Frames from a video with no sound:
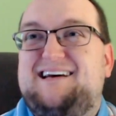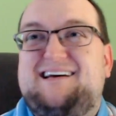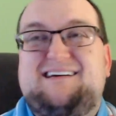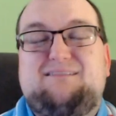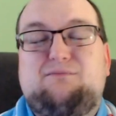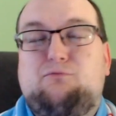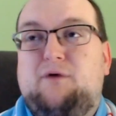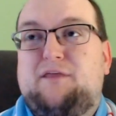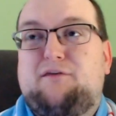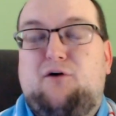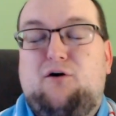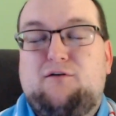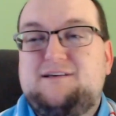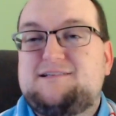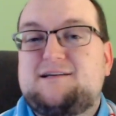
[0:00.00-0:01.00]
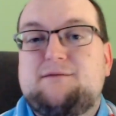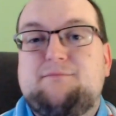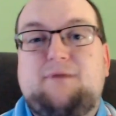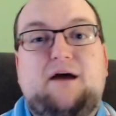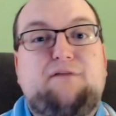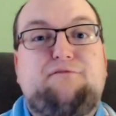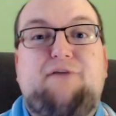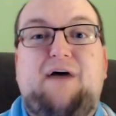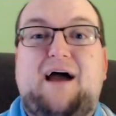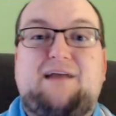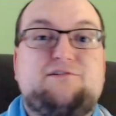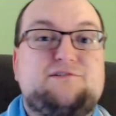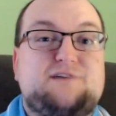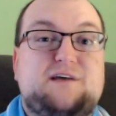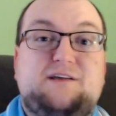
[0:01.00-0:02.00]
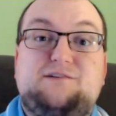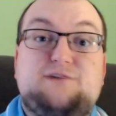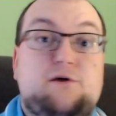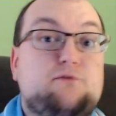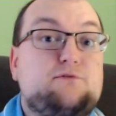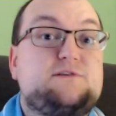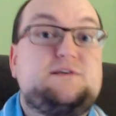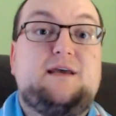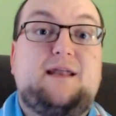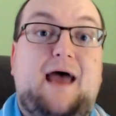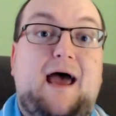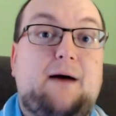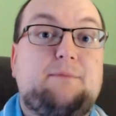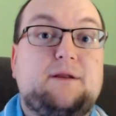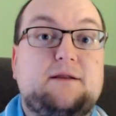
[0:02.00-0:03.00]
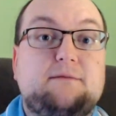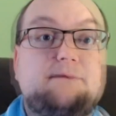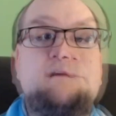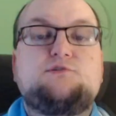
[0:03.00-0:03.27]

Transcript: with all these combined factors, I don't see it happening.